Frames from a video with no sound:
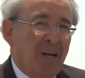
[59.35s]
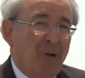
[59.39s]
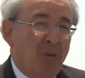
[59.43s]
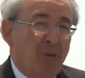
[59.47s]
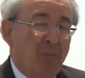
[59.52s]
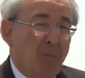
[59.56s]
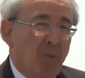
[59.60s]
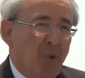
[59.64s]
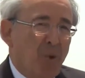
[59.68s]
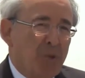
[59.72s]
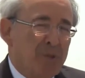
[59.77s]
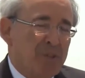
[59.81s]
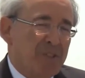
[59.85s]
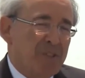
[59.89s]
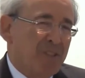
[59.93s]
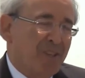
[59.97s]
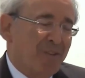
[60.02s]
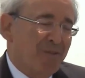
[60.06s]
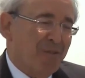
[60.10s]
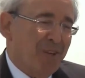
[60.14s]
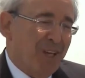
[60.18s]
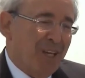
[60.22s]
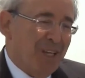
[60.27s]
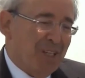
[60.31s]
Most
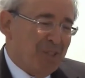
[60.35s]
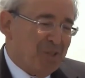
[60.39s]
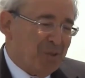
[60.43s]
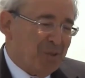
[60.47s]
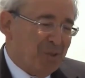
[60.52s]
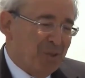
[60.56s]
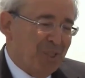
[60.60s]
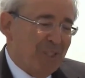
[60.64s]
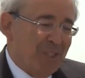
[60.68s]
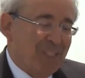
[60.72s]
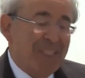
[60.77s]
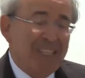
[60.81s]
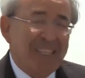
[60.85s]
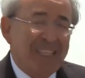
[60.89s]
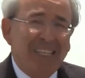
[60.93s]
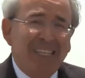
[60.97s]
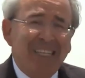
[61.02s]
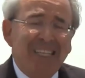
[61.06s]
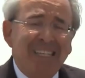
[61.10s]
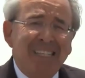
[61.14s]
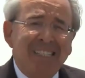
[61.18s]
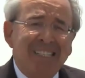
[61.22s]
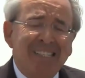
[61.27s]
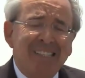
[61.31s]
of hatred
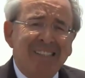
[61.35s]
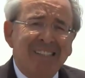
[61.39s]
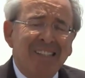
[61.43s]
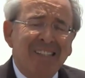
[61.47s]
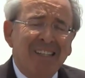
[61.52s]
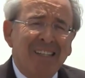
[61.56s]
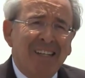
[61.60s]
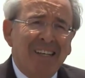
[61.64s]
is